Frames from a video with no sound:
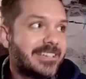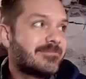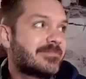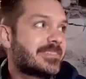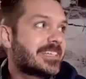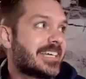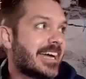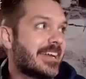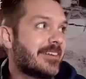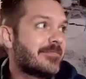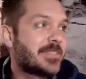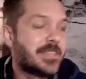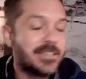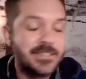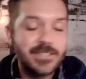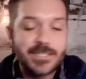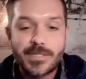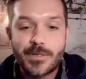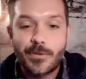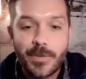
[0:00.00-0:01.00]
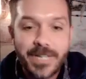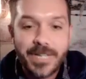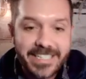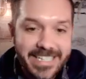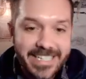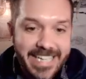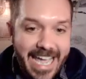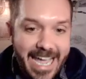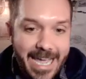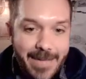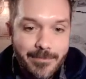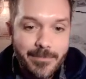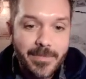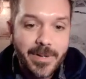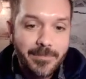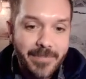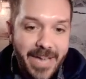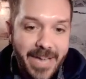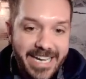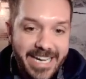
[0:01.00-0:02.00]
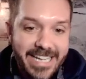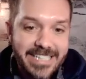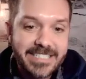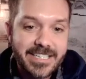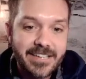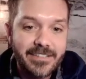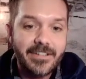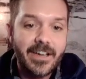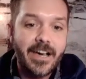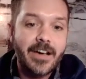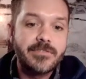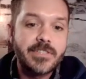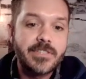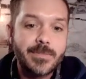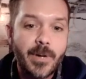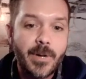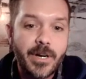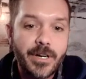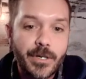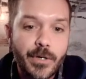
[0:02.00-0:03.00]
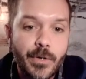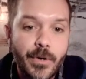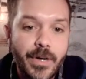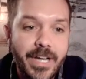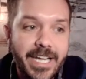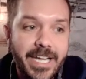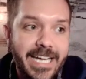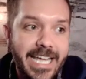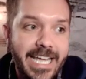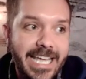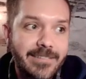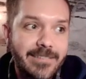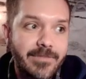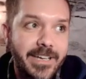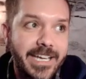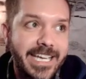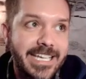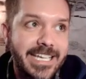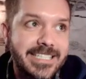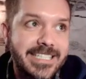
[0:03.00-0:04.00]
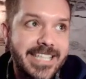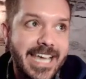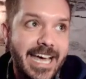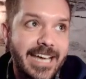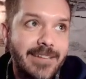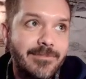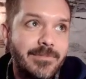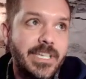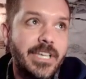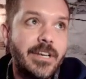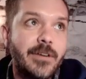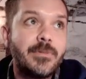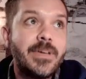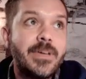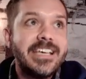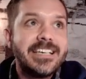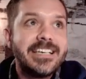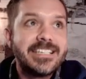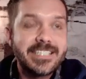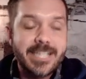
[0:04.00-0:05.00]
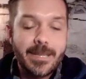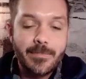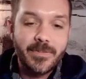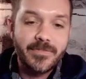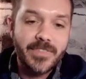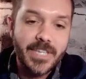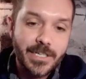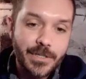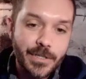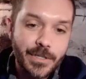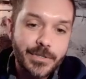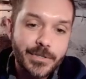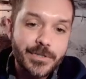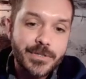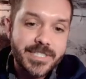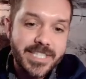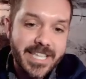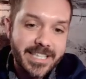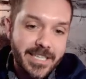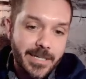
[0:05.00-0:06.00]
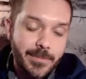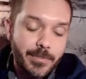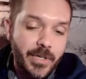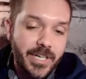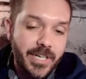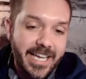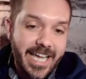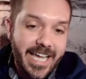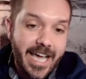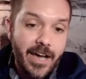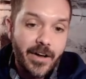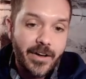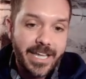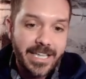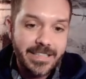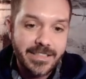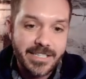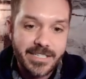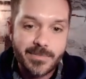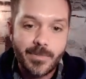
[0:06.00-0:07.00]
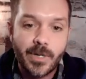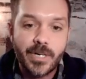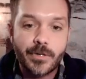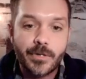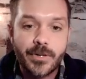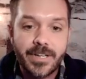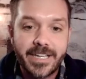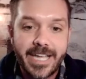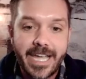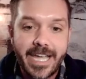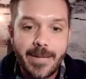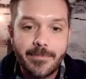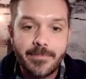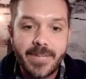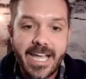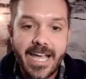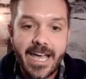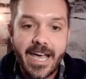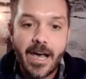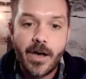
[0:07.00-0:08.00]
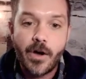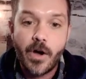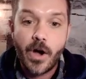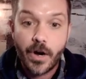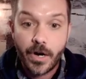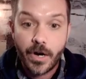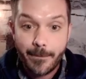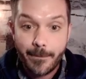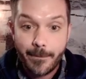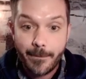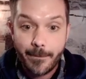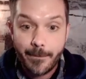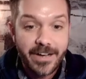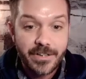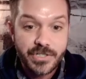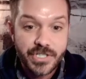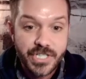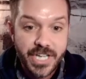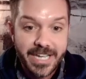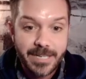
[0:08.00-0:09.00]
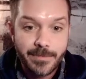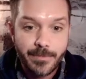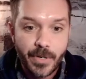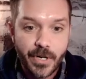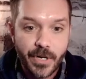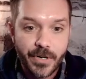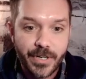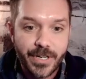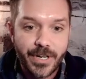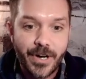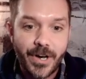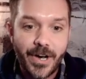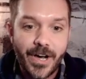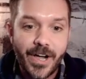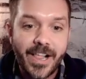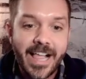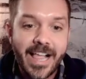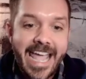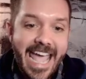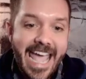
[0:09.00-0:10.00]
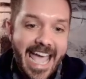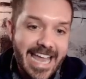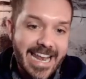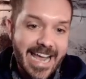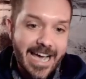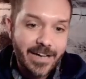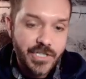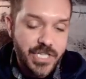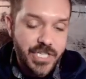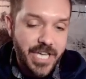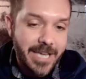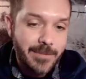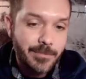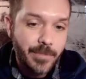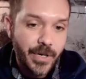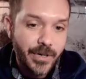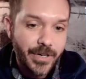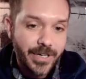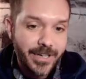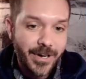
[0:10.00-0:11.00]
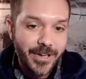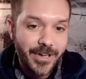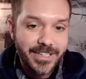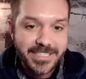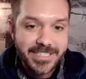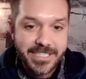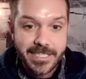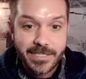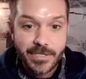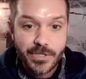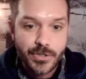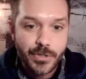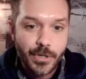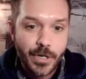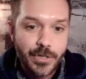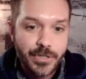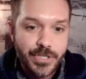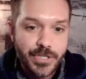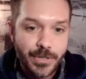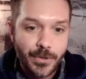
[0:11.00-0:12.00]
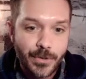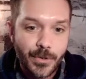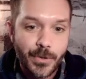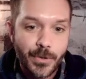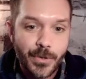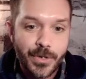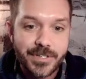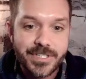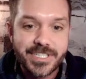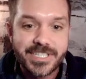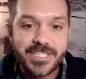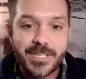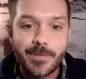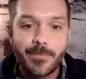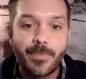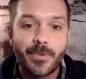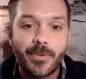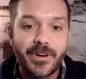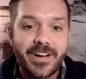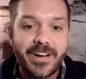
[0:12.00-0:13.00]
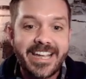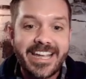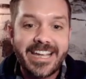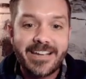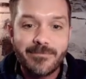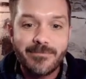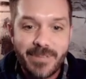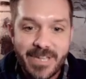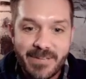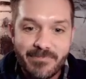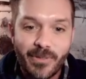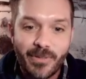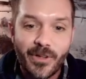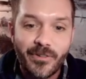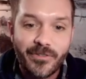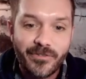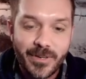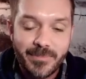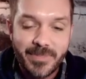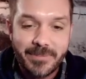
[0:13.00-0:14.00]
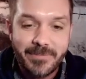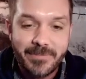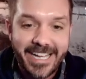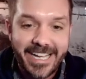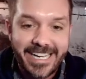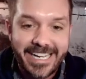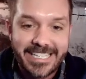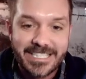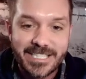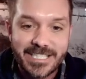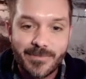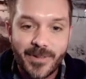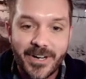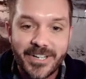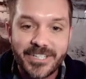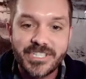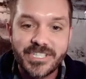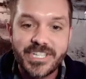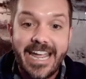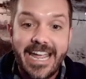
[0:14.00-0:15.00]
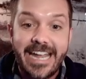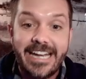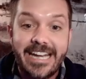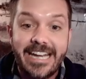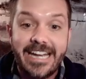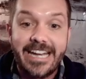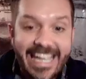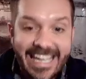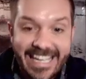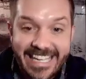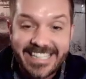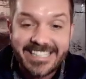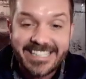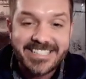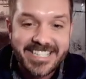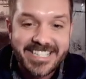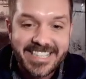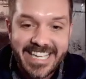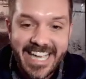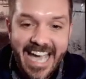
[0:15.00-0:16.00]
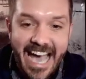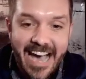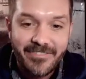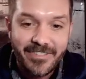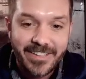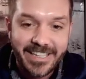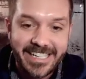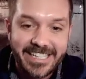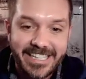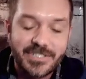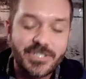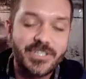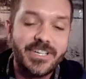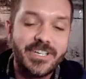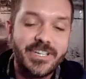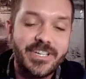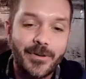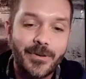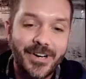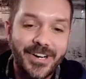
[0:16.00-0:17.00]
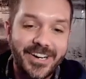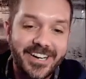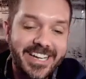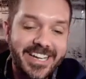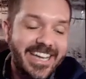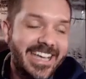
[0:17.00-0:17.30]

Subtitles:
kind of the Squid Game memetics of Smartcoin is that, you know, some of the clues that they're putting out in the Smartcoin game now are about Jade Protocol, and how Jade Protocol is this Trojan horse to bring people from the Binance Smart Chain into the Avalanche network.